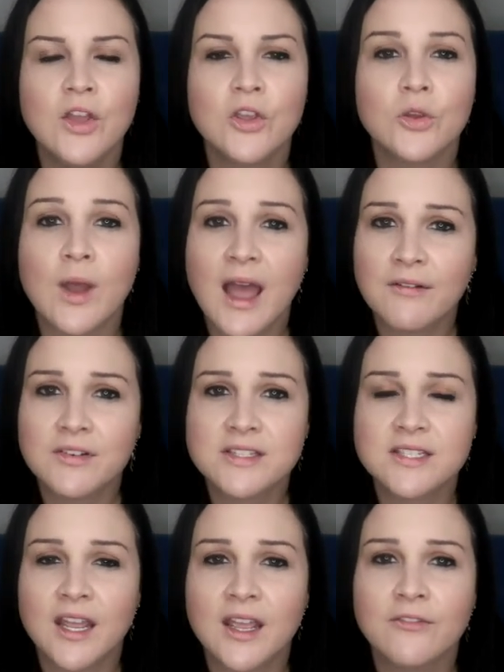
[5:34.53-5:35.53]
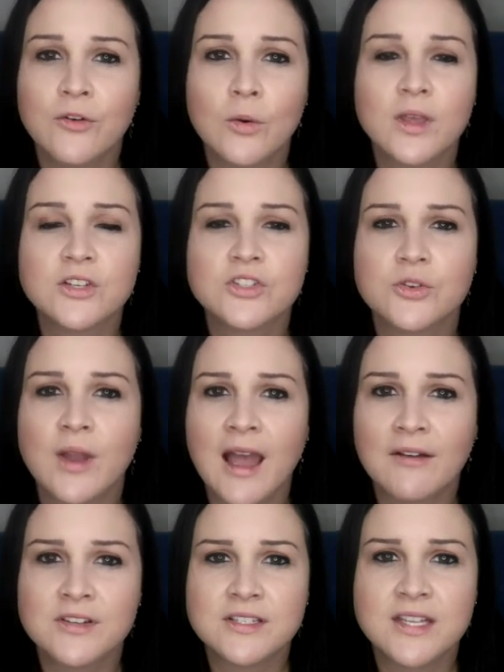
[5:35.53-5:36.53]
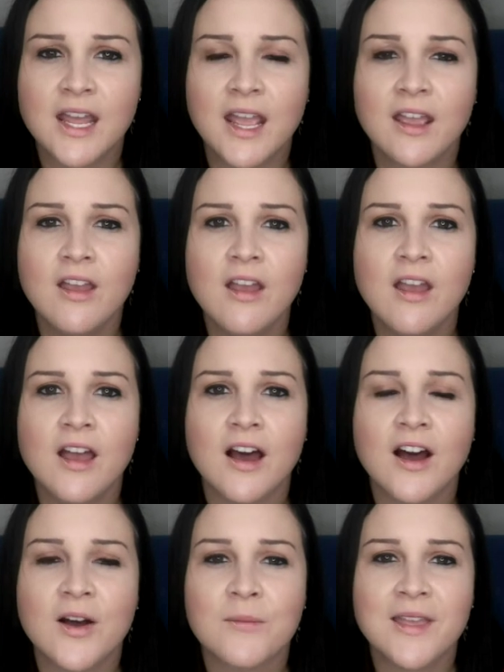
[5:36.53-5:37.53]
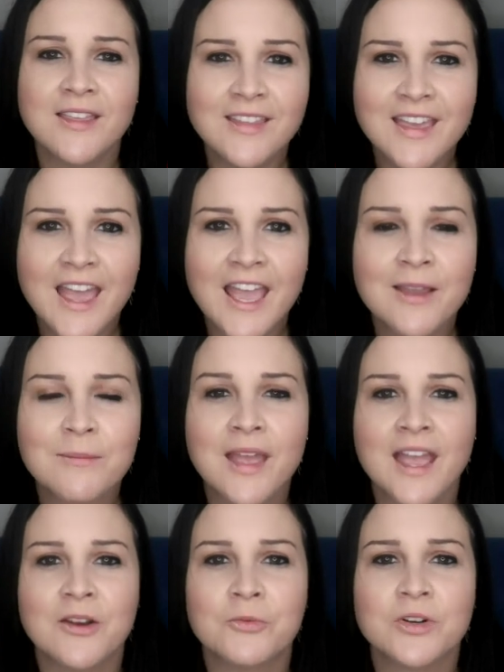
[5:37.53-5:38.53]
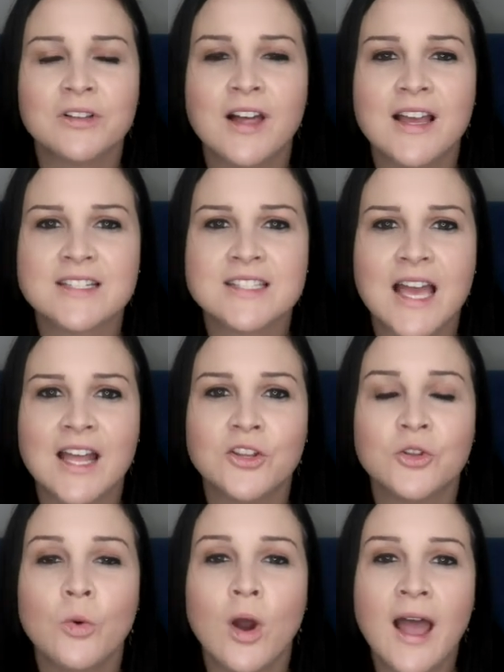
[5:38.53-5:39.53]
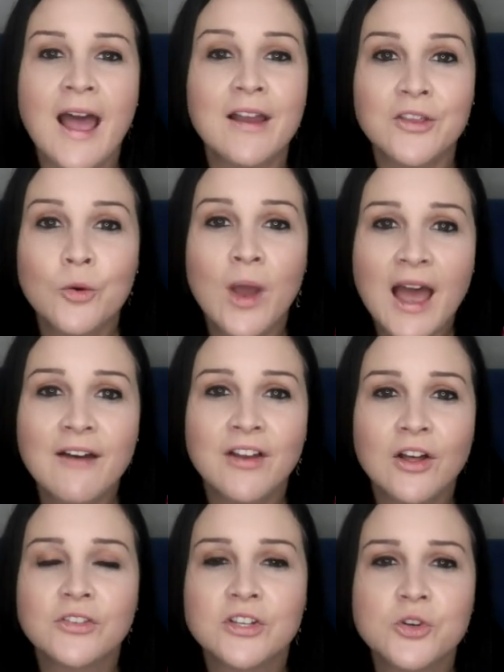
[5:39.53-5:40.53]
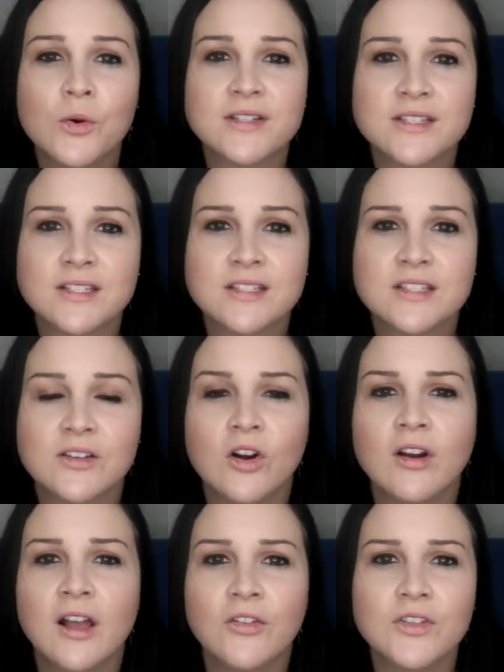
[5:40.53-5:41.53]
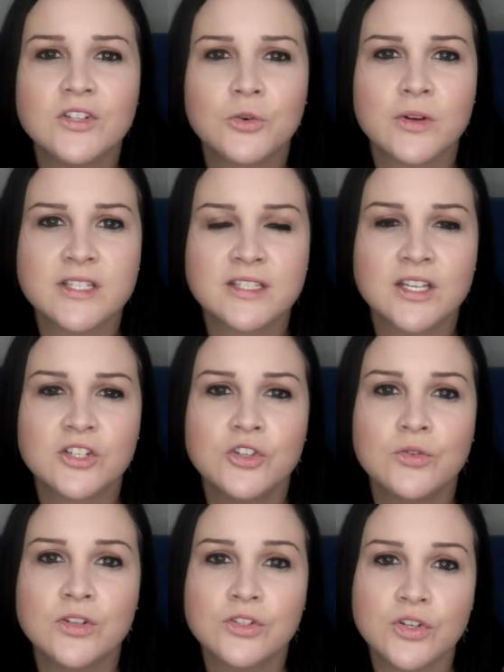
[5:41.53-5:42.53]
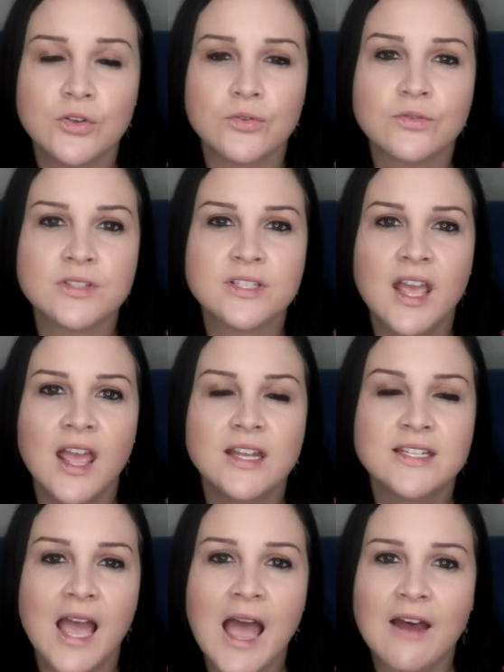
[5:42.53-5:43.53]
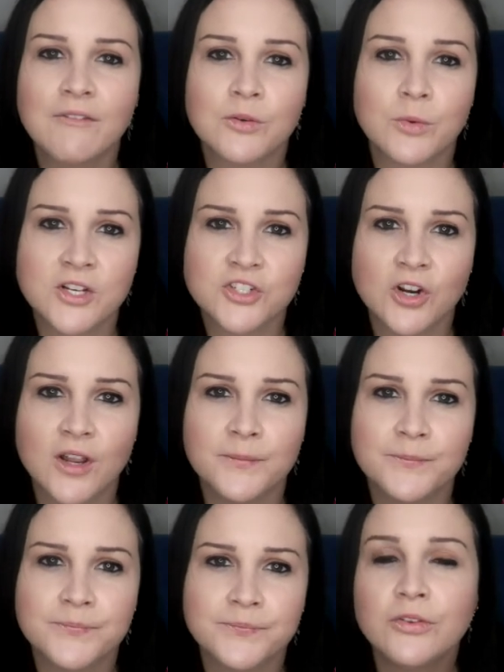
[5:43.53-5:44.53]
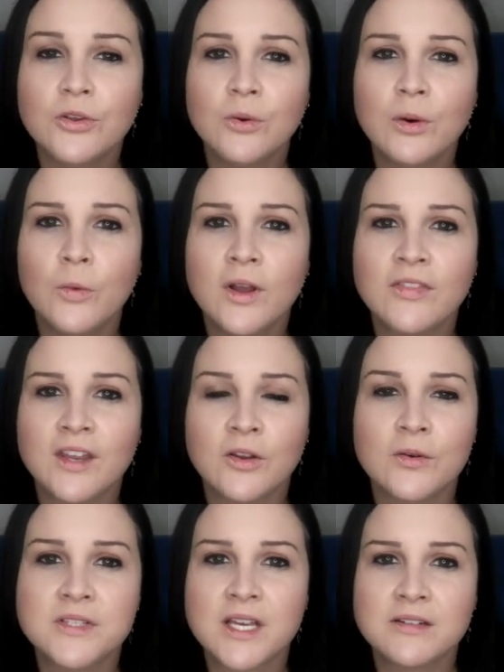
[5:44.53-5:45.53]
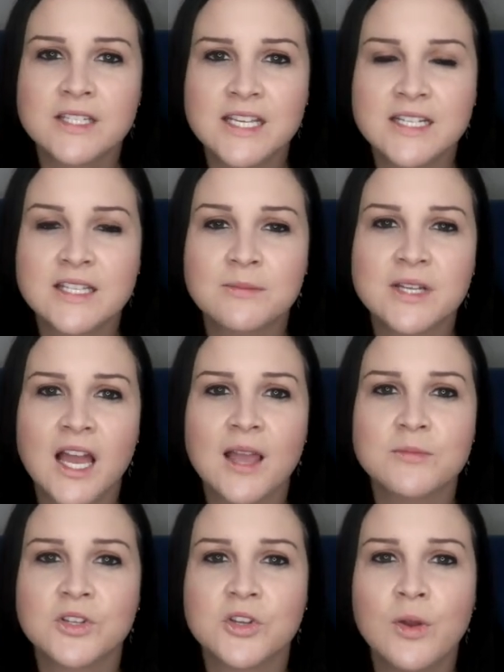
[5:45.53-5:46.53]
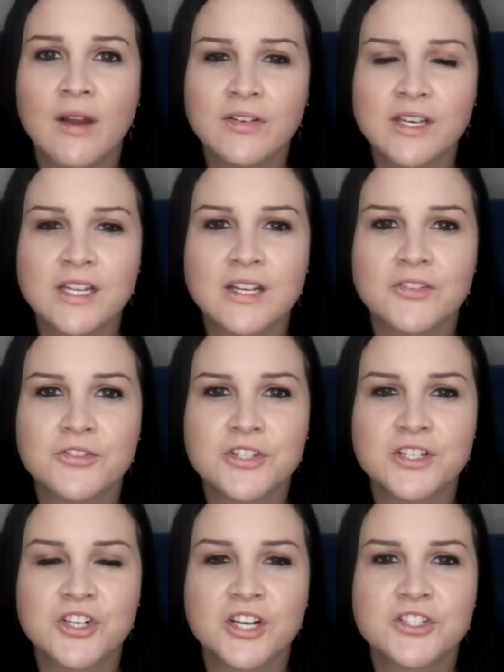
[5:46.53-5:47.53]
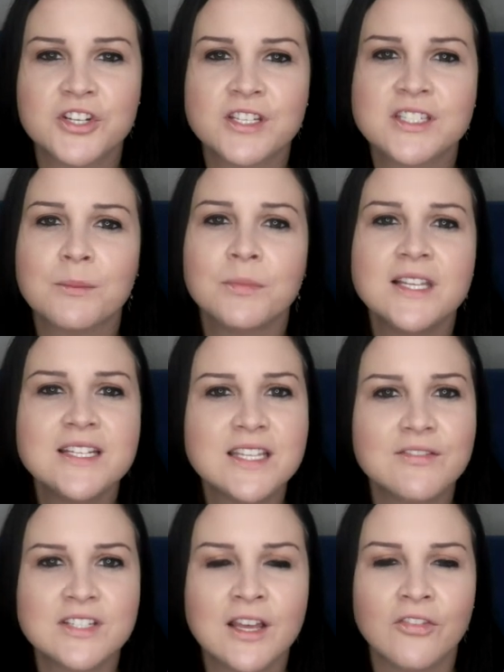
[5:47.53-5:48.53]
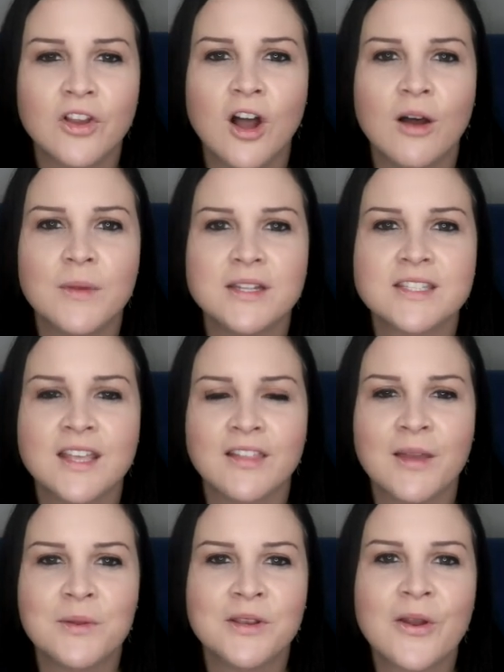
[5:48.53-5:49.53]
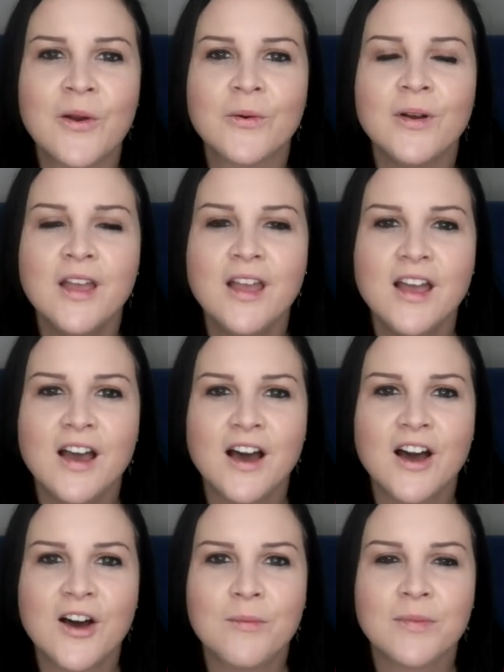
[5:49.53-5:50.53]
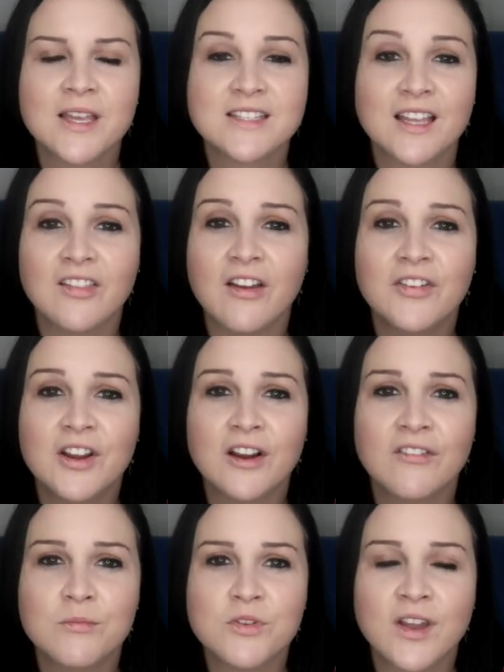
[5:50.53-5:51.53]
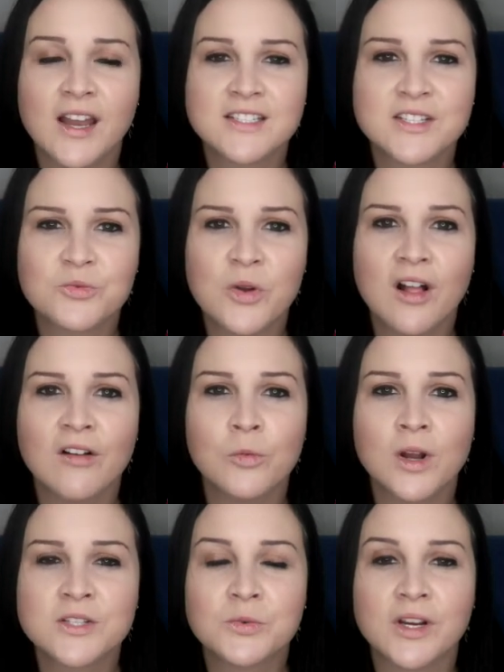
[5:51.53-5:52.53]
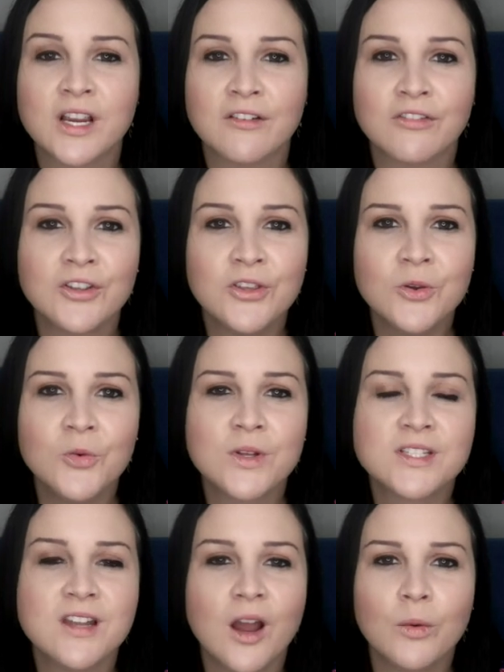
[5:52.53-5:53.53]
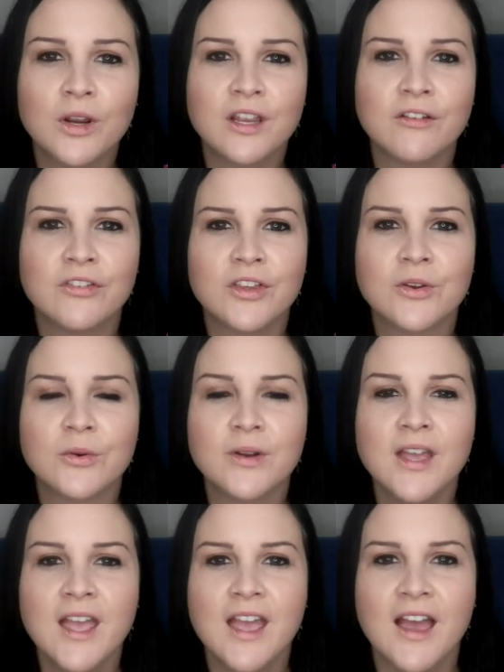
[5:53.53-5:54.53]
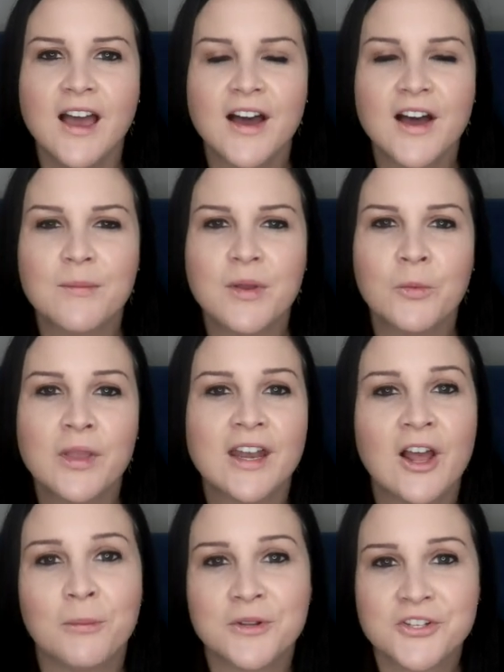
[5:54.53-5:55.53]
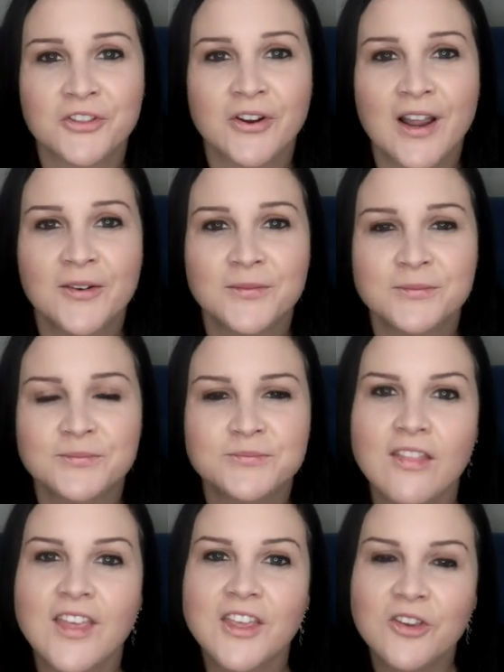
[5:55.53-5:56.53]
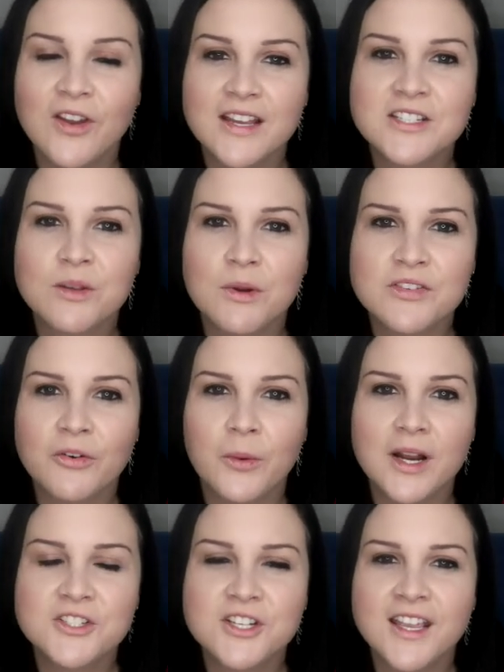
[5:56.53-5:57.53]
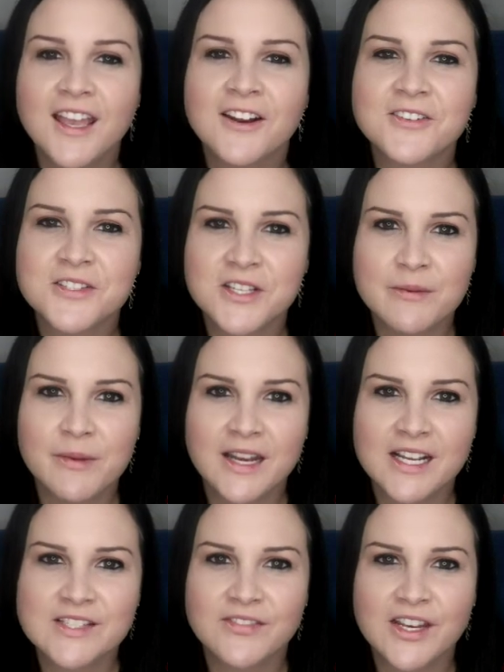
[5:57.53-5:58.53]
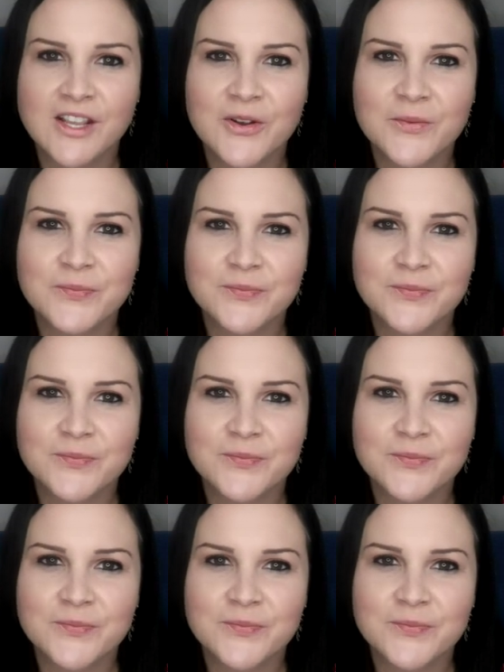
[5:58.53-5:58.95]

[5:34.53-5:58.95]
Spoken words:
You have to stay focused, you have to stay in the game and realize that you have healthy choices. There are healthy choices that you can choose to have at a restaurant. So if you are one that goes out to eat sometimes and you have any other suggestions, please leave it down in the comments and let me know, because I love hearing from you guys as well of what's working for you, what's not working for you, and we can help each other out. Thank you guys so much for watching, and I'll see you in my next video.